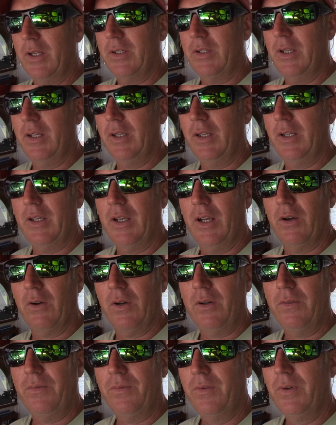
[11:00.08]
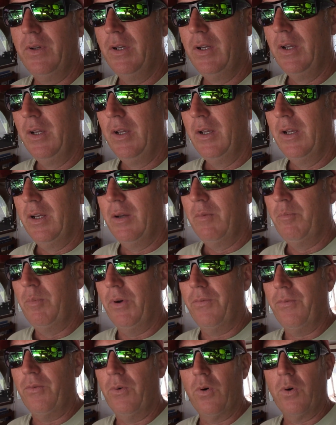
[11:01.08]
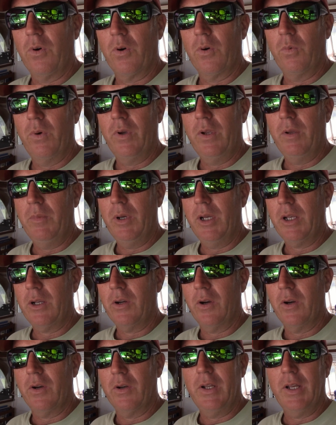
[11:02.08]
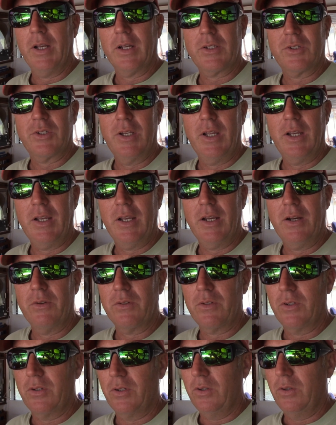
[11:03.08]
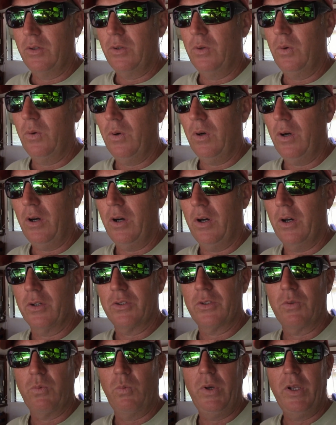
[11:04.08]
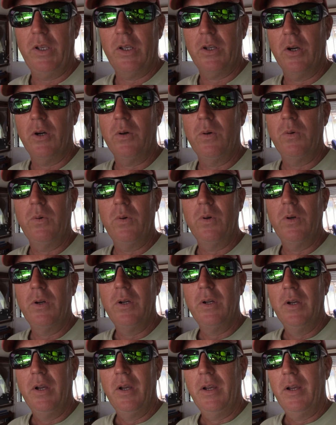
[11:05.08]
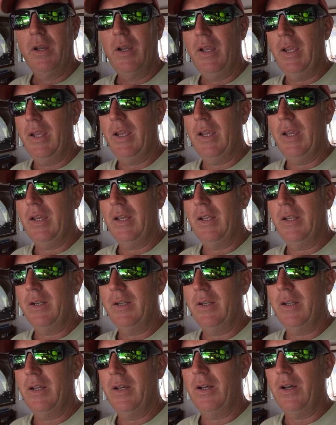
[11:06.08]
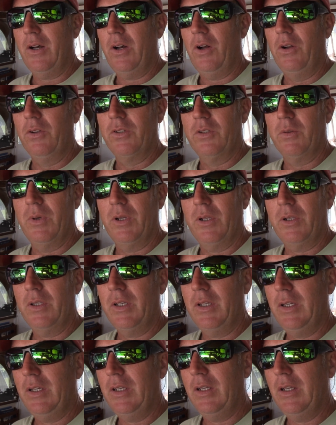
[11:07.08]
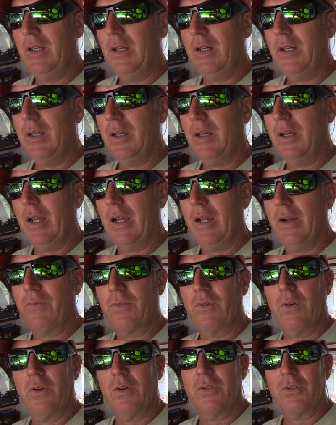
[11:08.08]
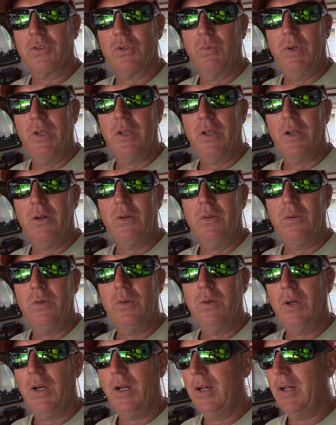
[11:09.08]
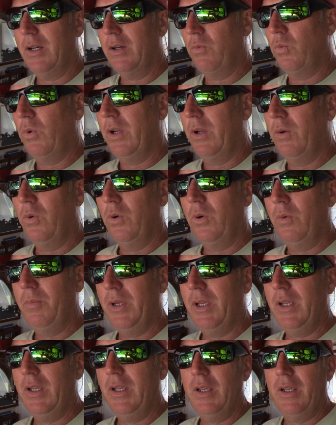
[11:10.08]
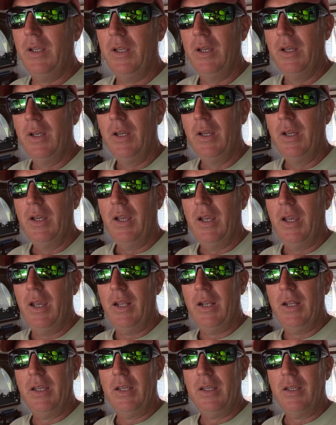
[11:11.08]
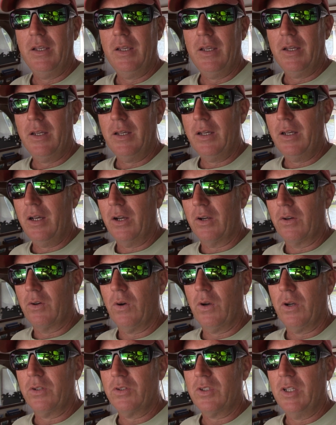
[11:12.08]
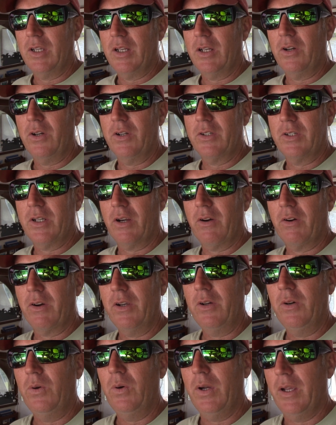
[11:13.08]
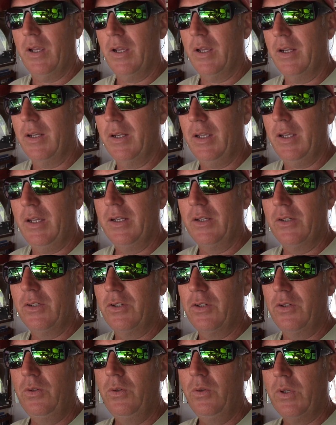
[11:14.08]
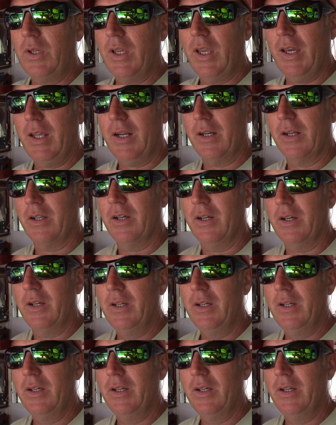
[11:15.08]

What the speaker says: taken care of before we make our next day out to Oswego. And ultimately, after Oswego, we will be heading across Lake Ontario and into Canada.